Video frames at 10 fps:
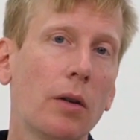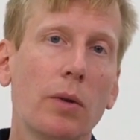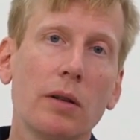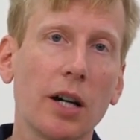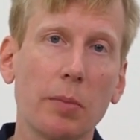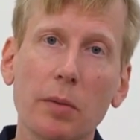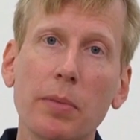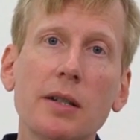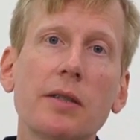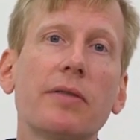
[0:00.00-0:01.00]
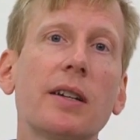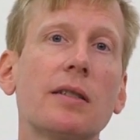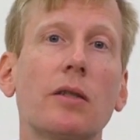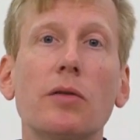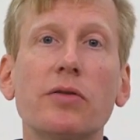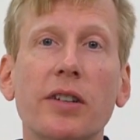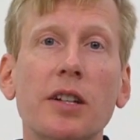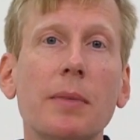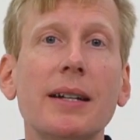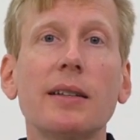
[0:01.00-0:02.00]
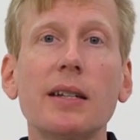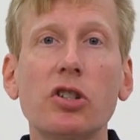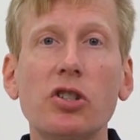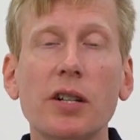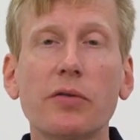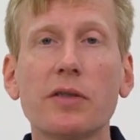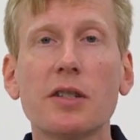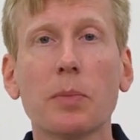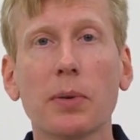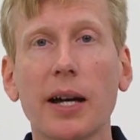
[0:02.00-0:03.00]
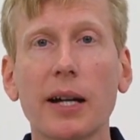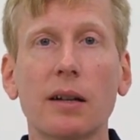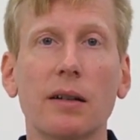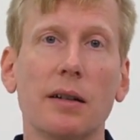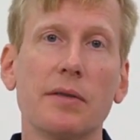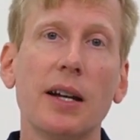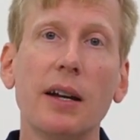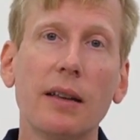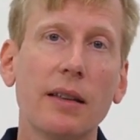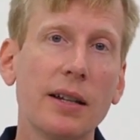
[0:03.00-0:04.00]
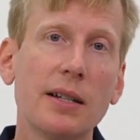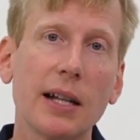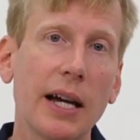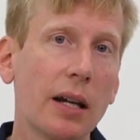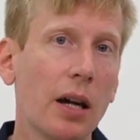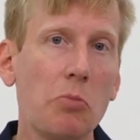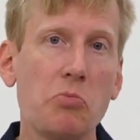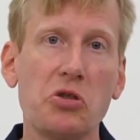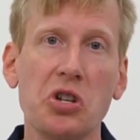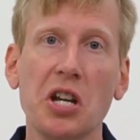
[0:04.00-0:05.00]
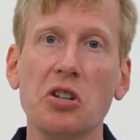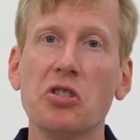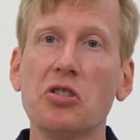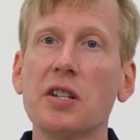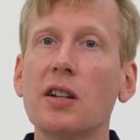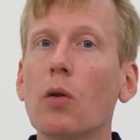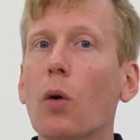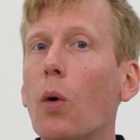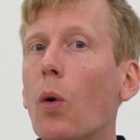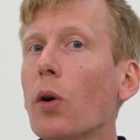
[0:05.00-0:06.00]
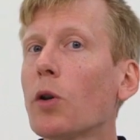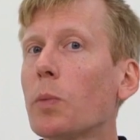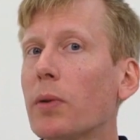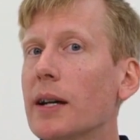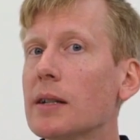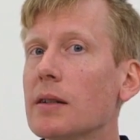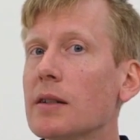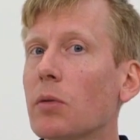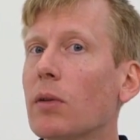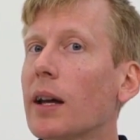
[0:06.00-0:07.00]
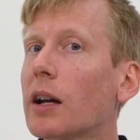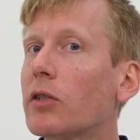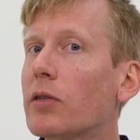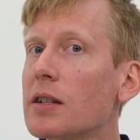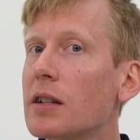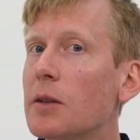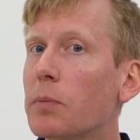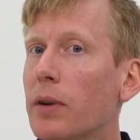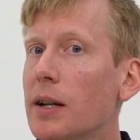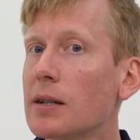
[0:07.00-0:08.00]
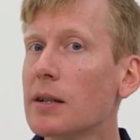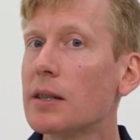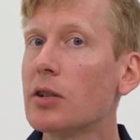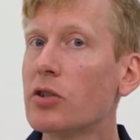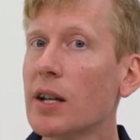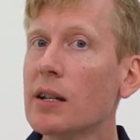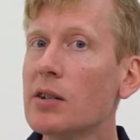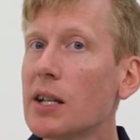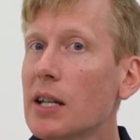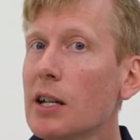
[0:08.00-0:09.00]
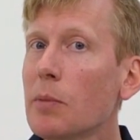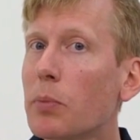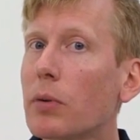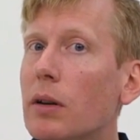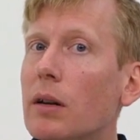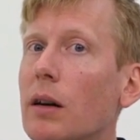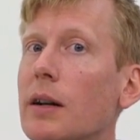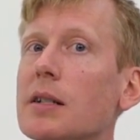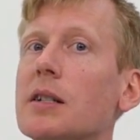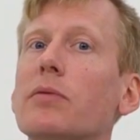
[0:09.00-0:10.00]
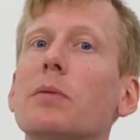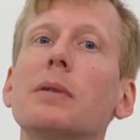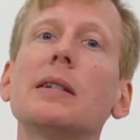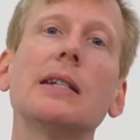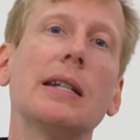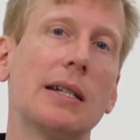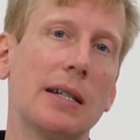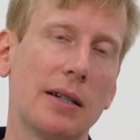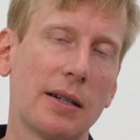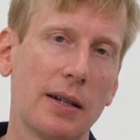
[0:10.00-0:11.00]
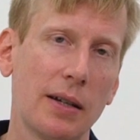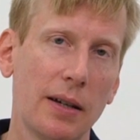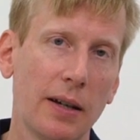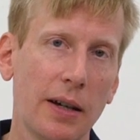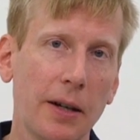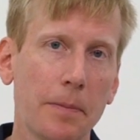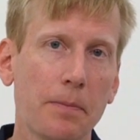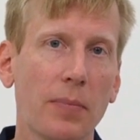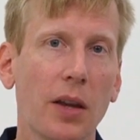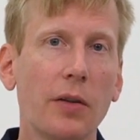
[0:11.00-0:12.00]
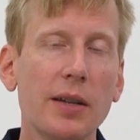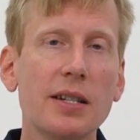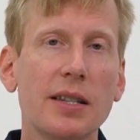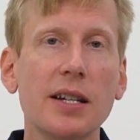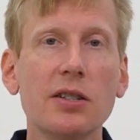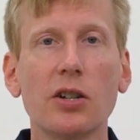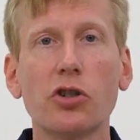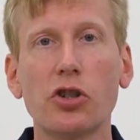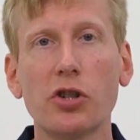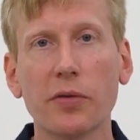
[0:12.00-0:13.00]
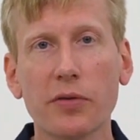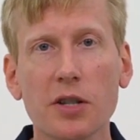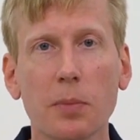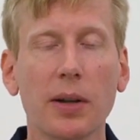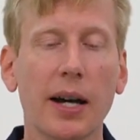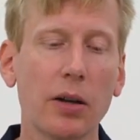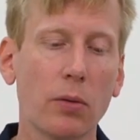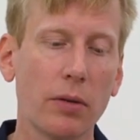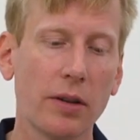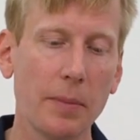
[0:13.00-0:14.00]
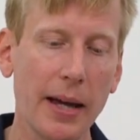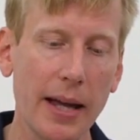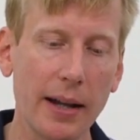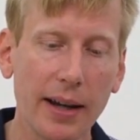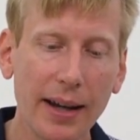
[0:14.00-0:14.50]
We talked about a bunch of things that could fundamentally shift supply curves. Things like changes in oil prices or electricity prices that change input costs for businesses. Well, these things can shift supply or demand.